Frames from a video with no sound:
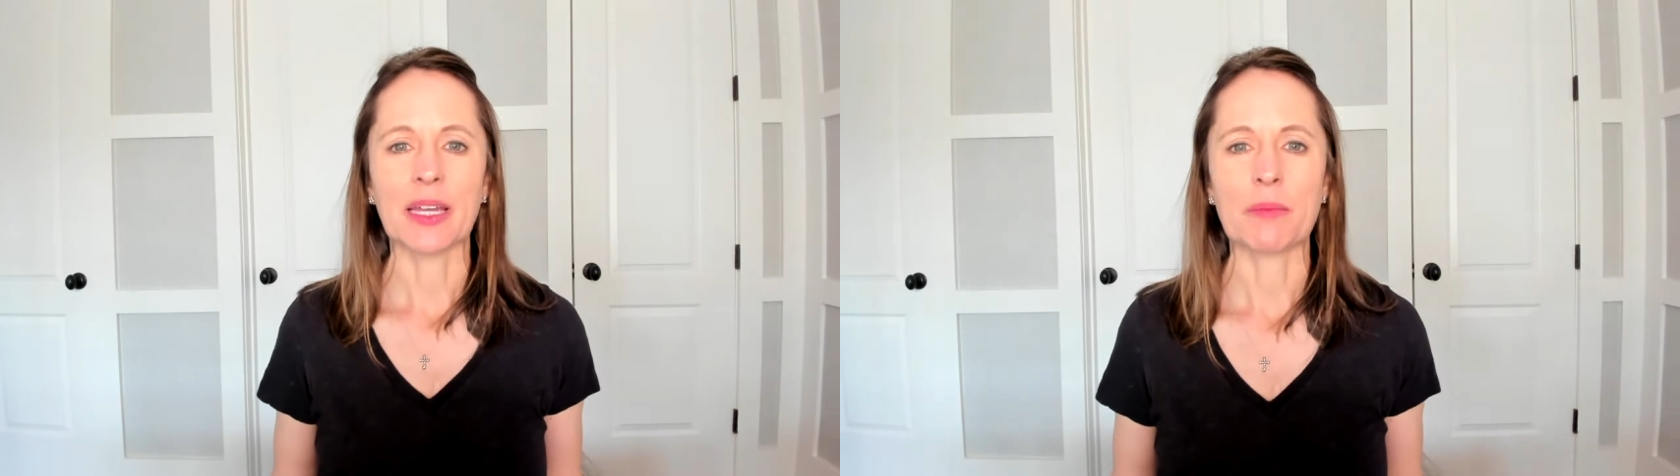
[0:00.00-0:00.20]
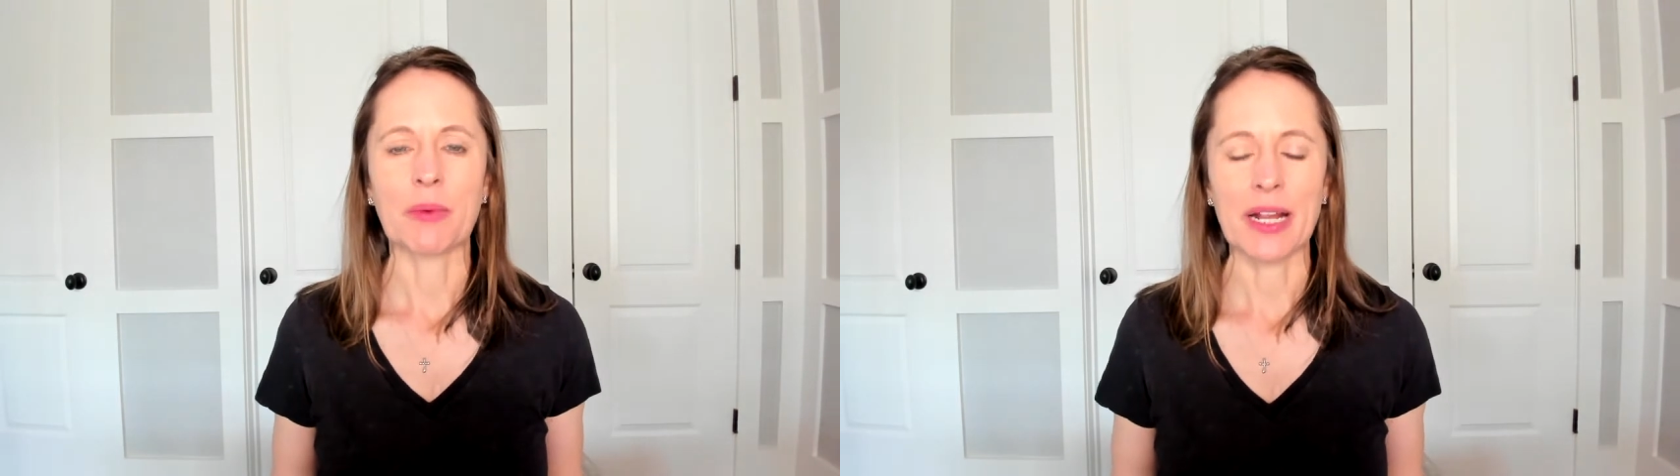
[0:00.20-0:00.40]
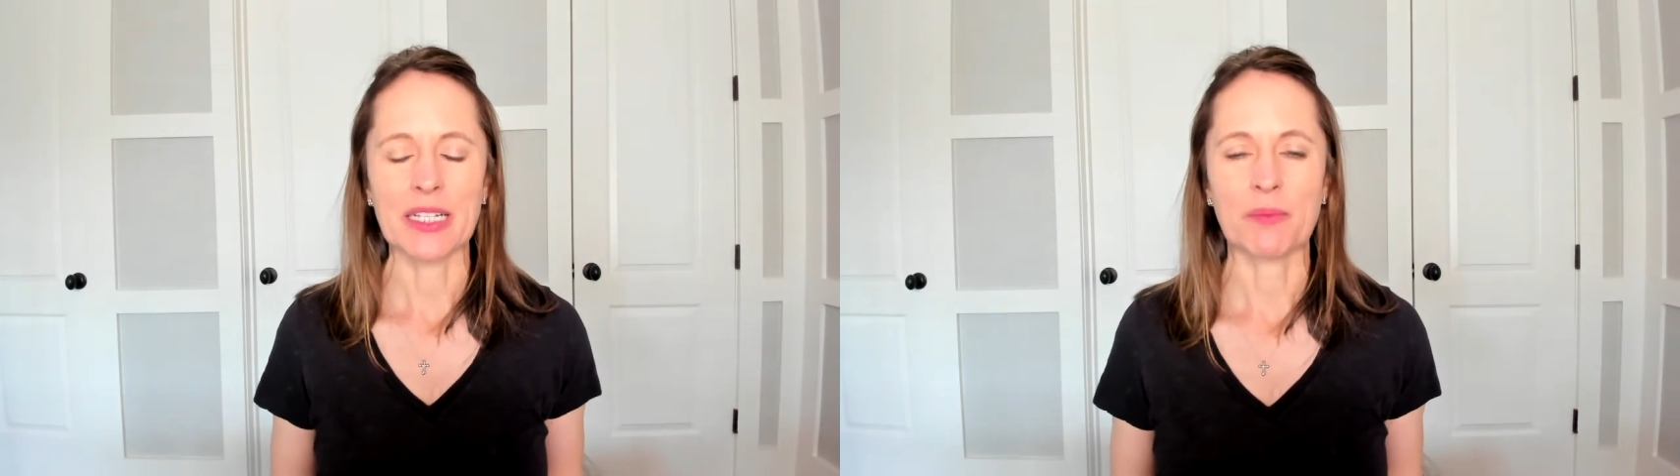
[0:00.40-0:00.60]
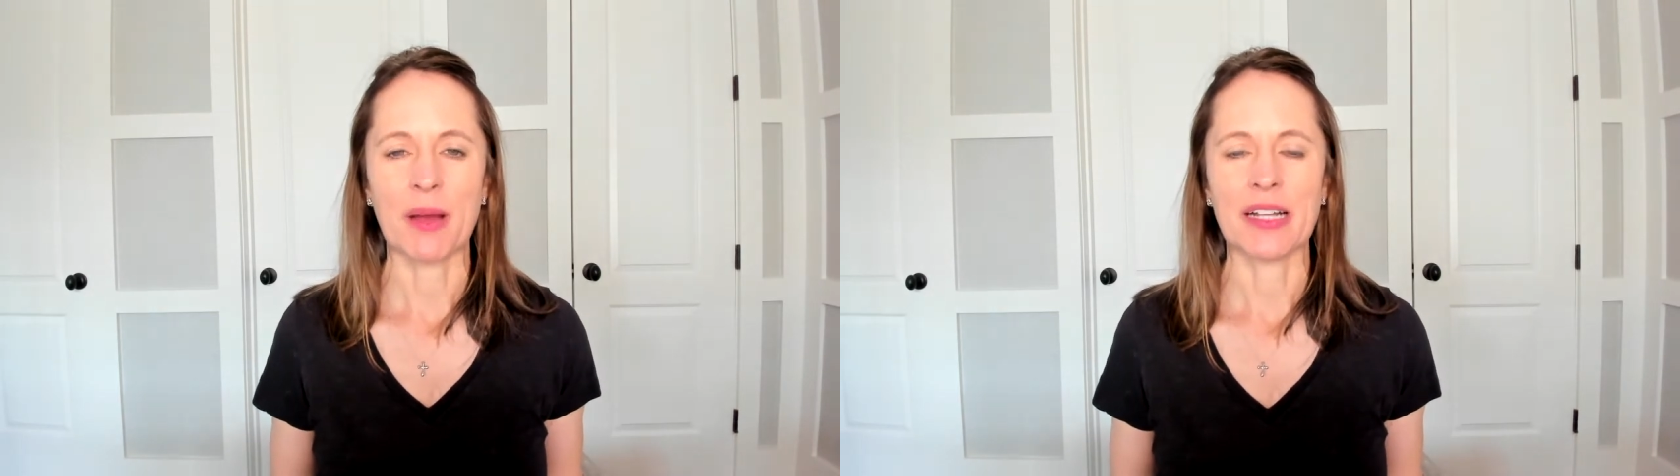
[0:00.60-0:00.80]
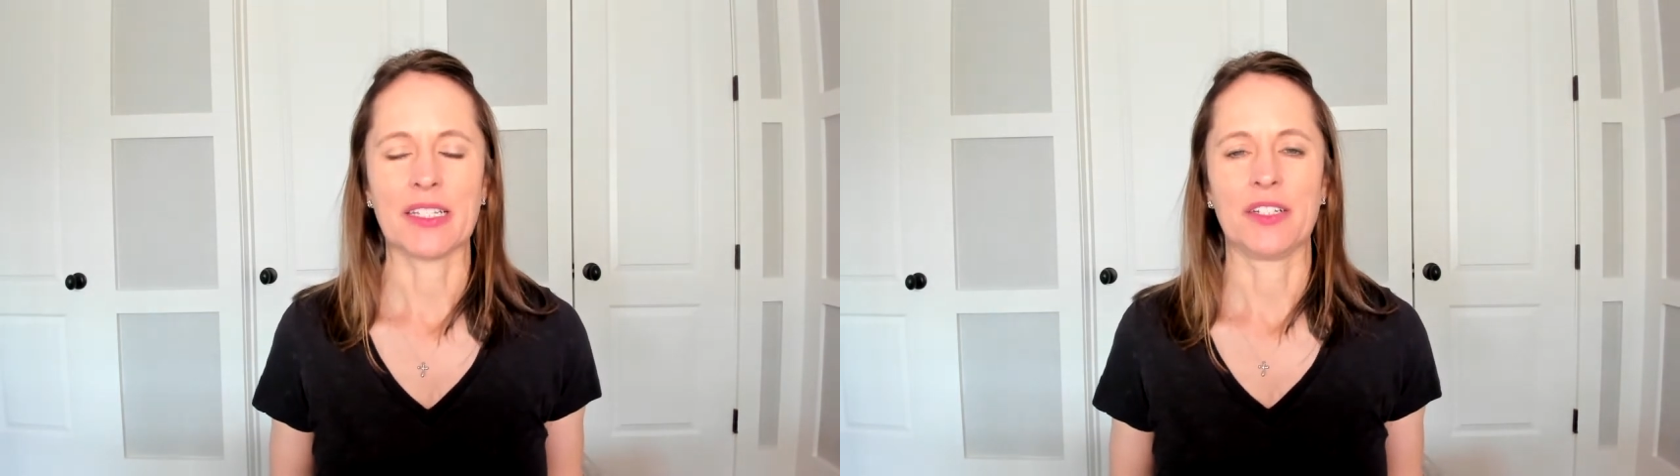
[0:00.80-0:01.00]
at bright
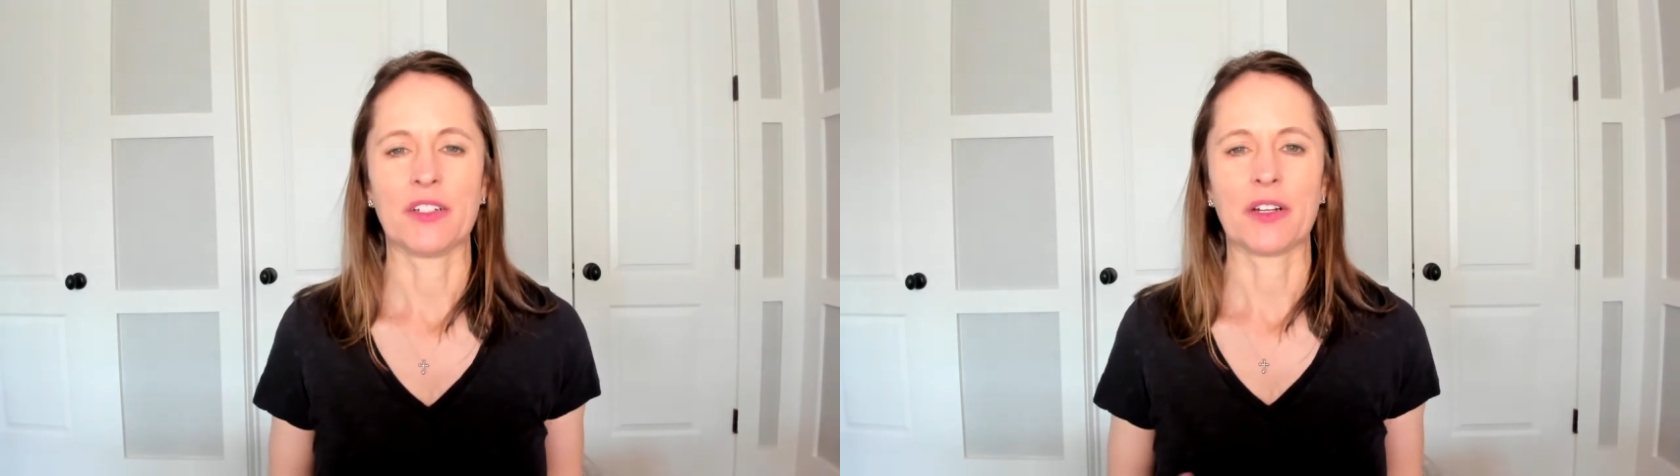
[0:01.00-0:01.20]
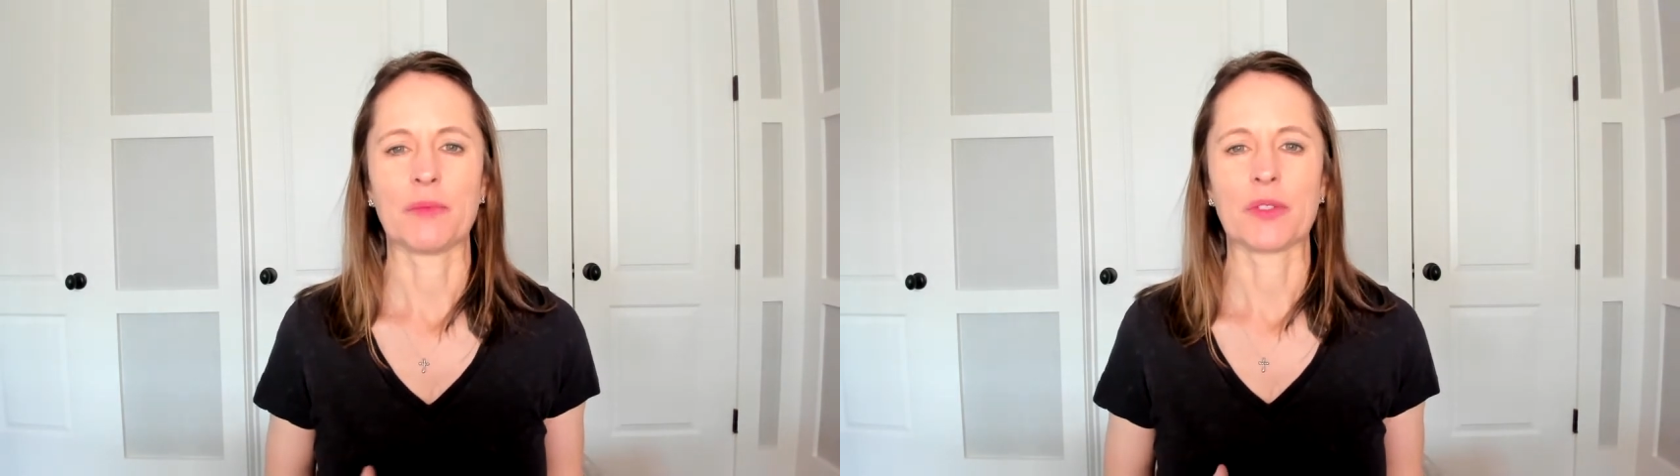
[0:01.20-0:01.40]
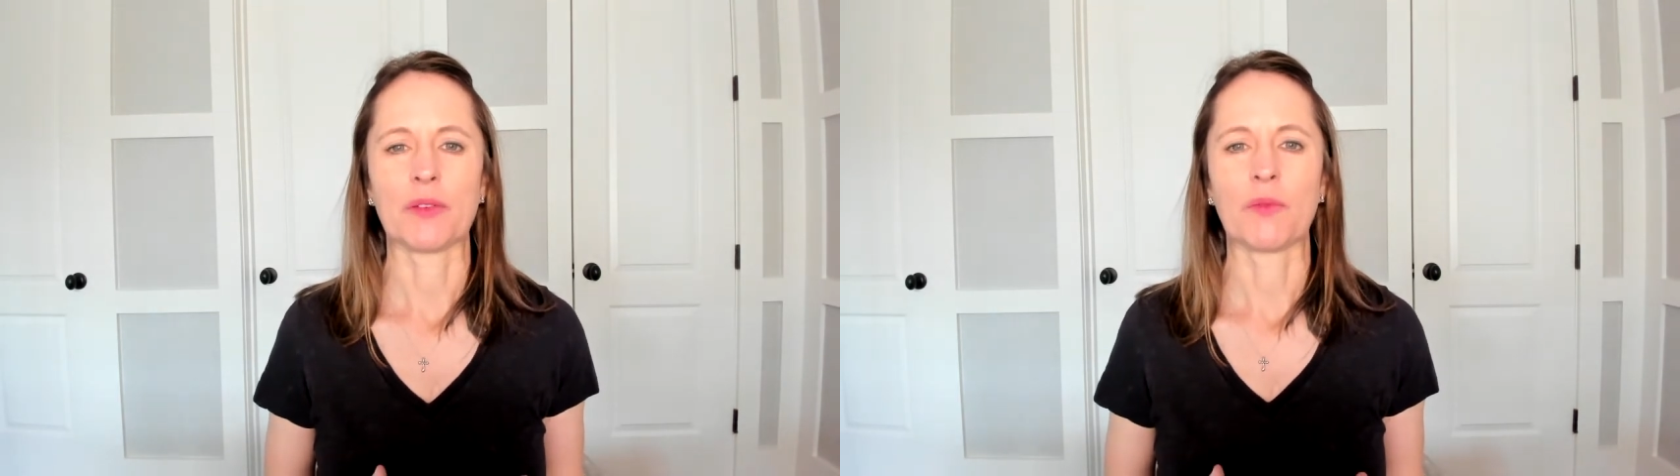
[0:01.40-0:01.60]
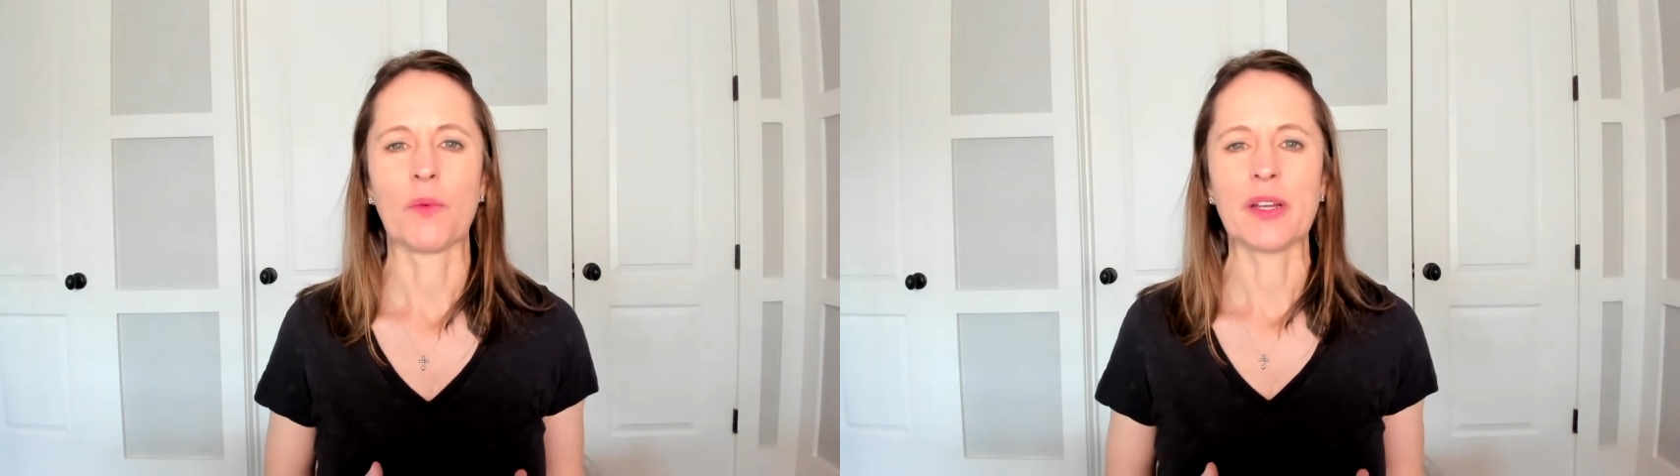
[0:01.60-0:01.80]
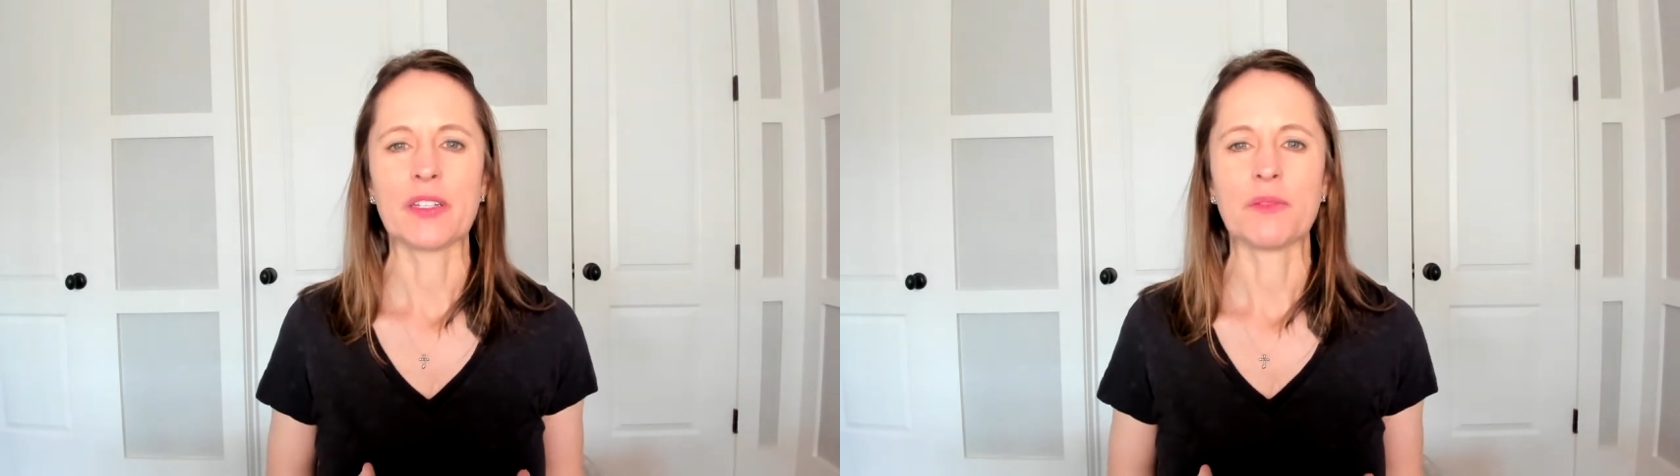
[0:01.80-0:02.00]
spots in terms of
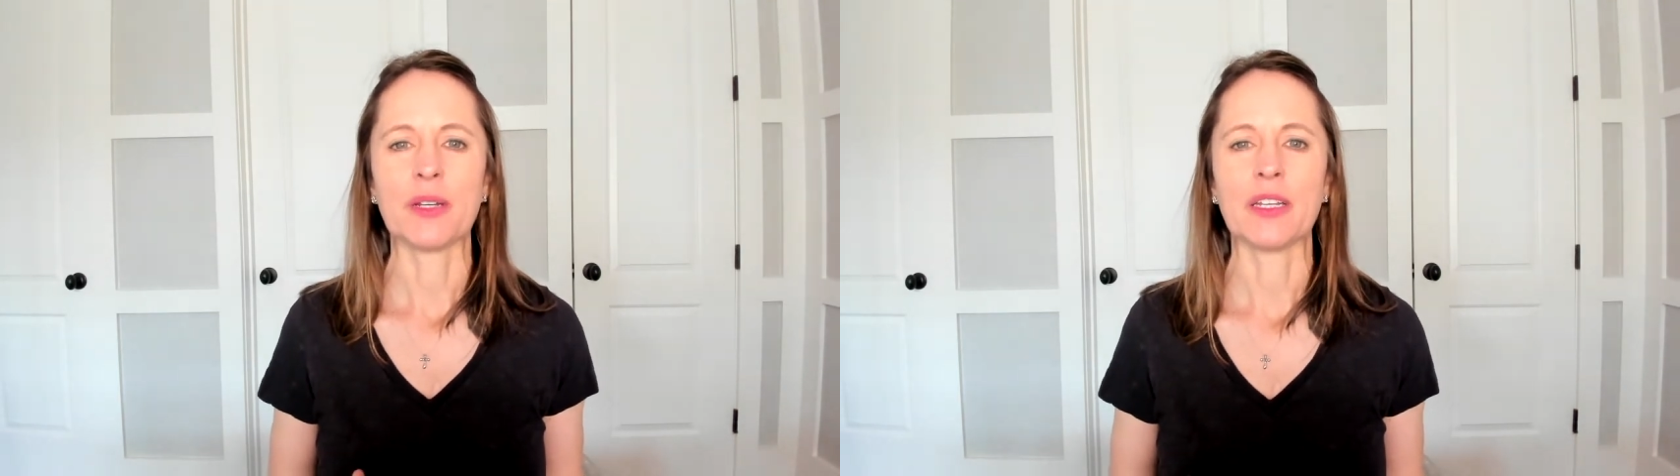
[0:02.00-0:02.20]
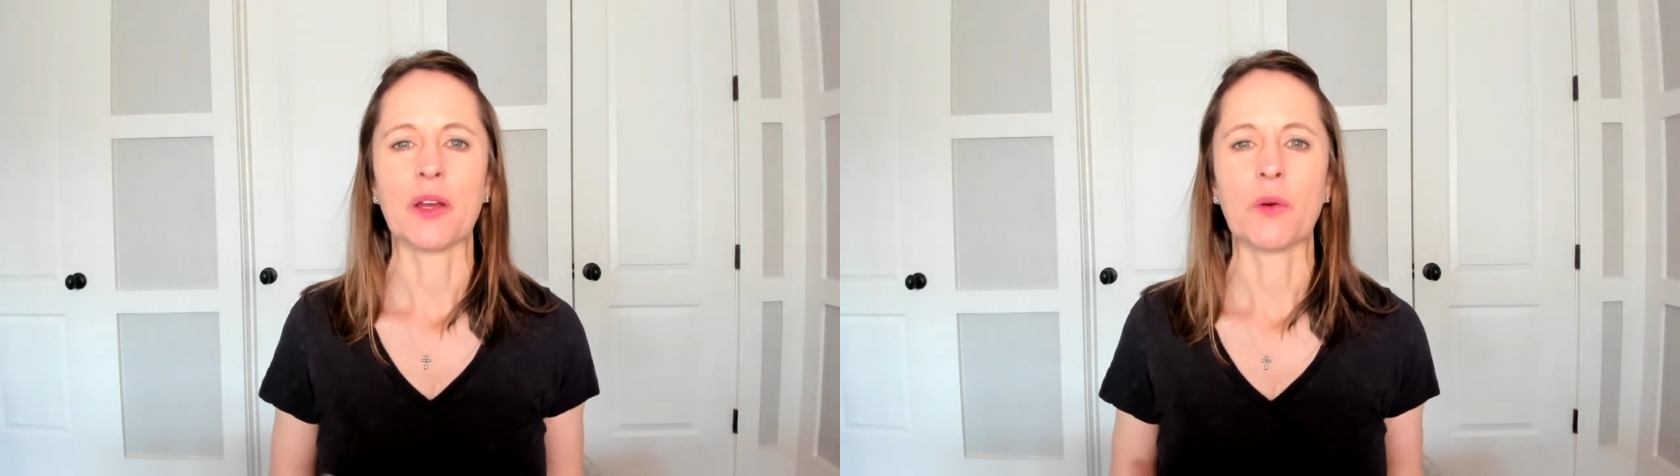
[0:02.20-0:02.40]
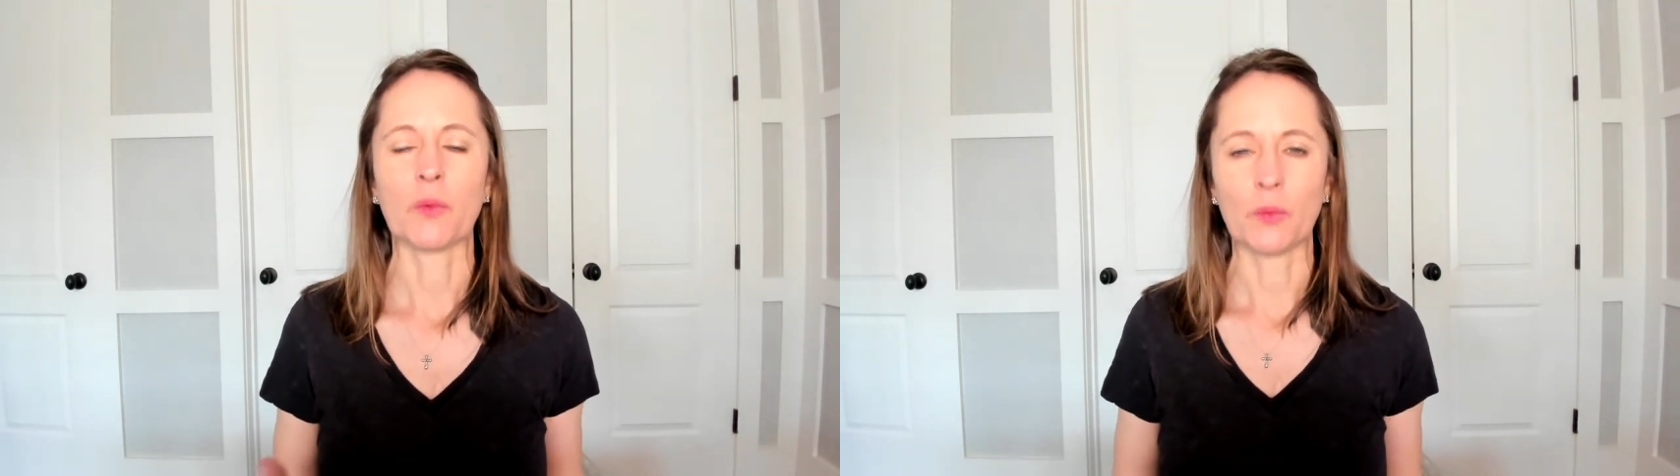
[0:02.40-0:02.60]
what do we know